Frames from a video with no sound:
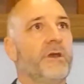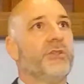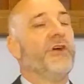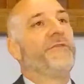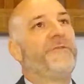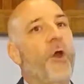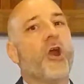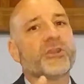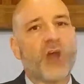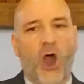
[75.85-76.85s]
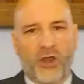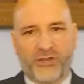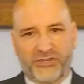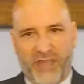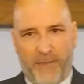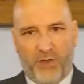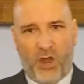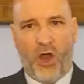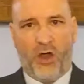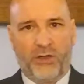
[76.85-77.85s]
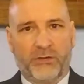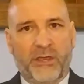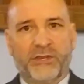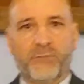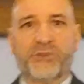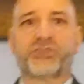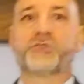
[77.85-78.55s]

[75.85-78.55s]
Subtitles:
the 4 daughters that belonged to Mr.